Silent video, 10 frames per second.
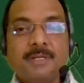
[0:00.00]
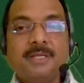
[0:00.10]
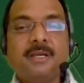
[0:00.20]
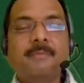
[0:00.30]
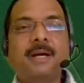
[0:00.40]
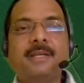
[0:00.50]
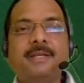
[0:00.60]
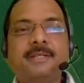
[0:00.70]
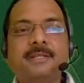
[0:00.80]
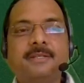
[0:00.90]

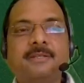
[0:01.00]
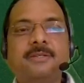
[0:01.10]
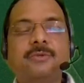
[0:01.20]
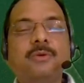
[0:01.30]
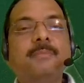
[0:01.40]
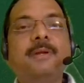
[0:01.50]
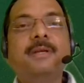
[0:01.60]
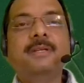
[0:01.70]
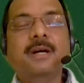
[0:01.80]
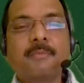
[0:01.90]
deaminated to
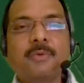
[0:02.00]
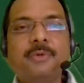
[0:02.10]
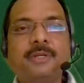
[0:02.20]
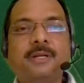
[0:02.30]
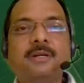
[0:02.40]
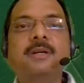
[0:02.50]
liberate ammonia